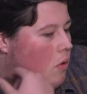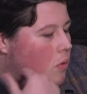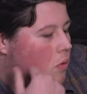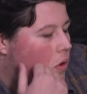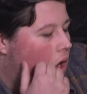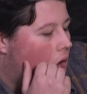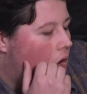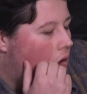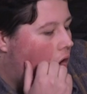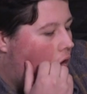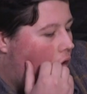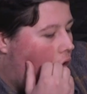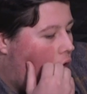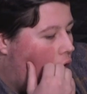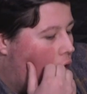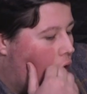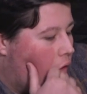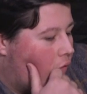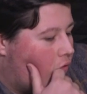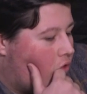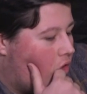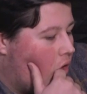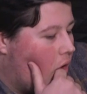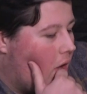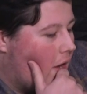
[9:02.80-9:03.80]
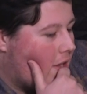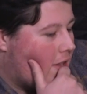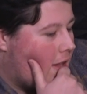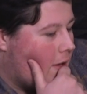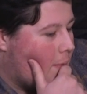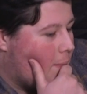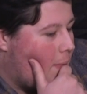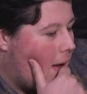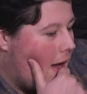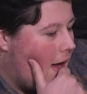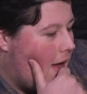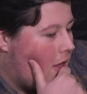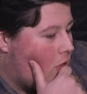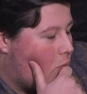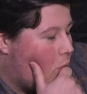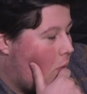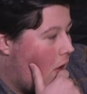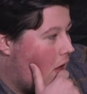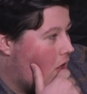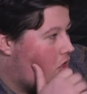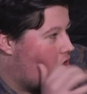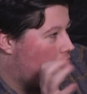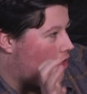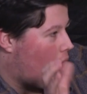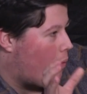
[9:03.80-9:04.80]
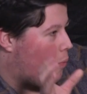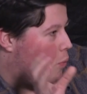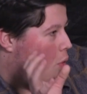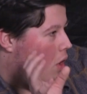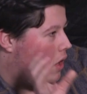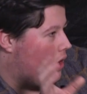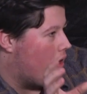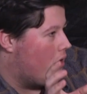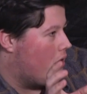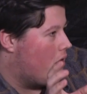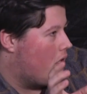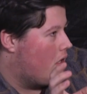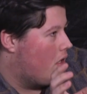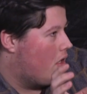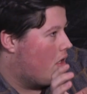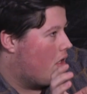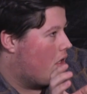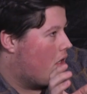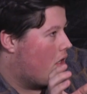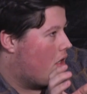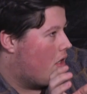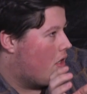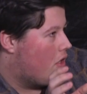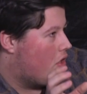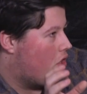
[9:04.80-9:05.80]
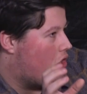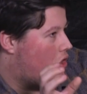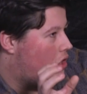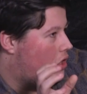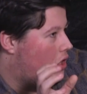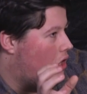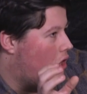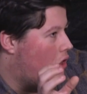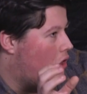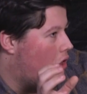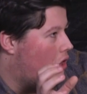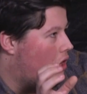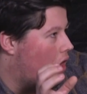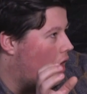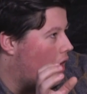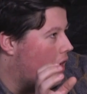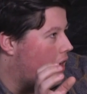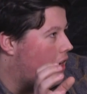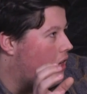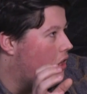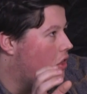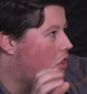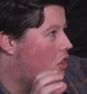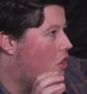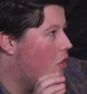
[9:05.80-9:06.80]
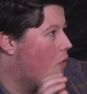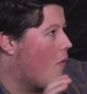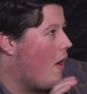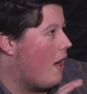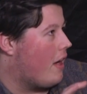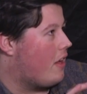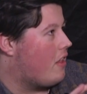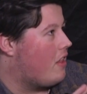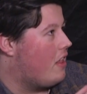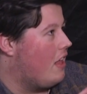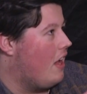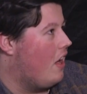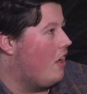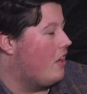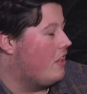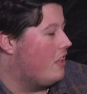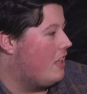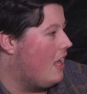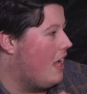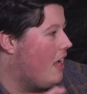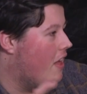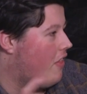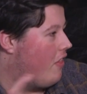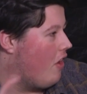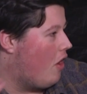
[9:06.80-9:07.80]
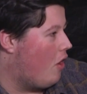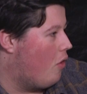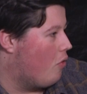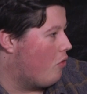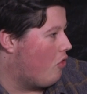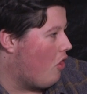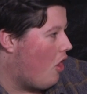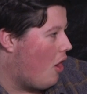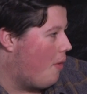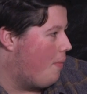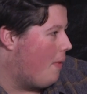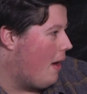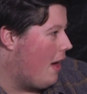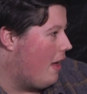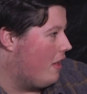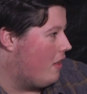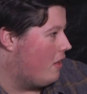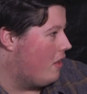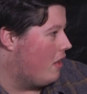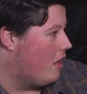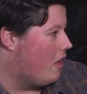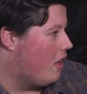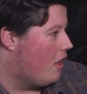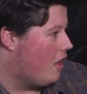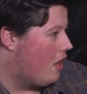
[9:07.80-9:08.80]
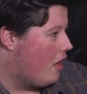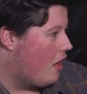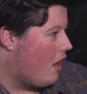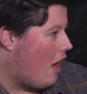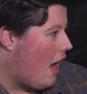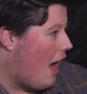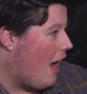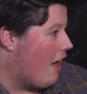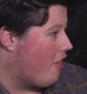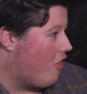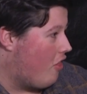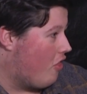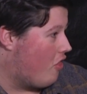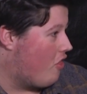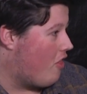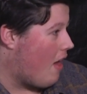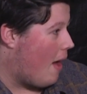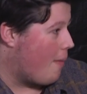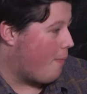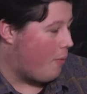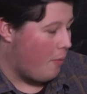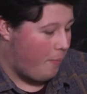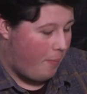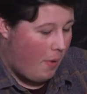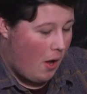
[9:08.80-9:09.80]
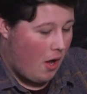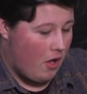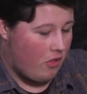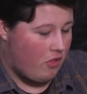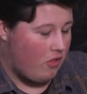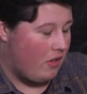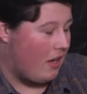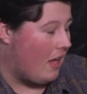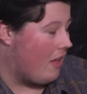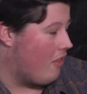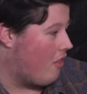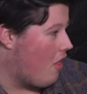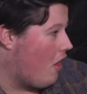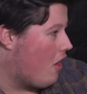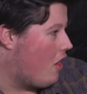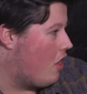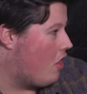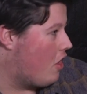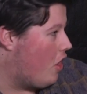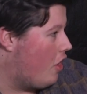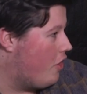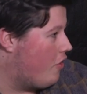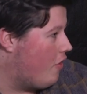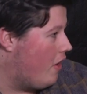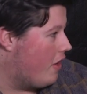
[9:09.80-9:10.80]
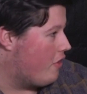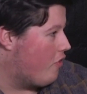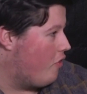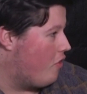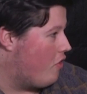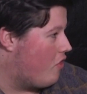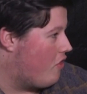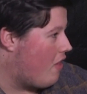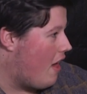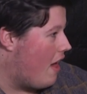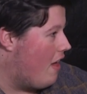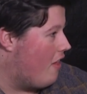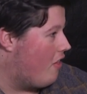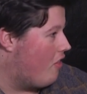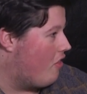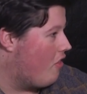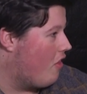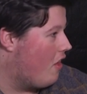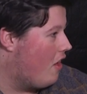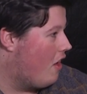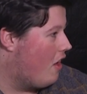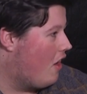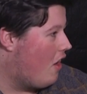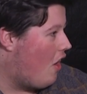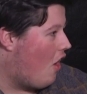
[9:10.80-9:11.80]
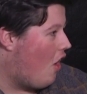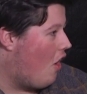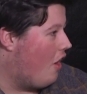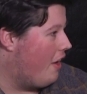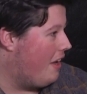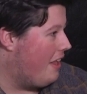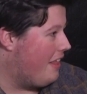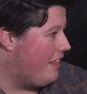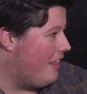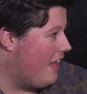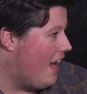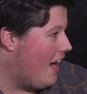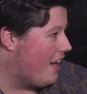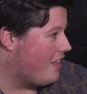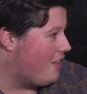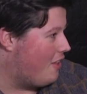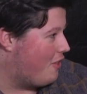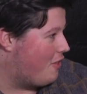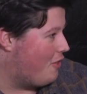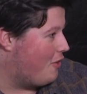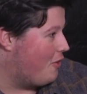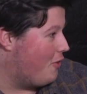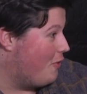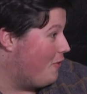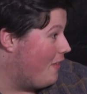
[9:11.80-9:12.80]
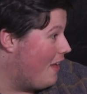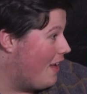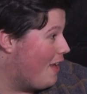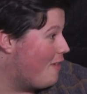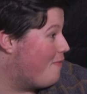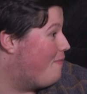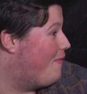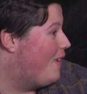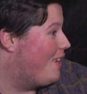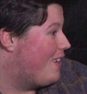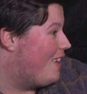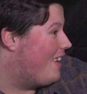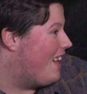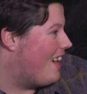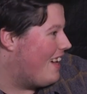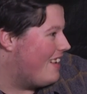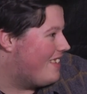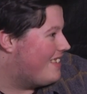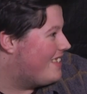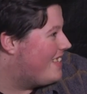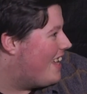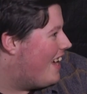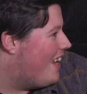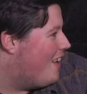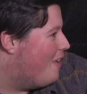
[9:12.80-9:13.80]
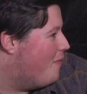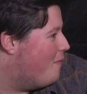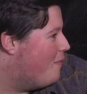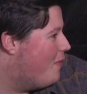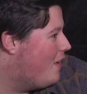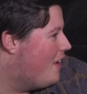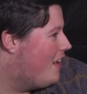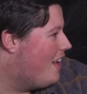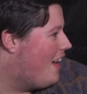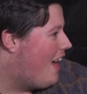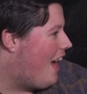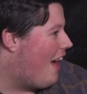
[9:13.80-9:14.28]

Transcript: know of directing pairs where someone like directs the idea the whole time and has a separate person as like a co-director and says, I need the actors to do this, but I don't know how to tell them.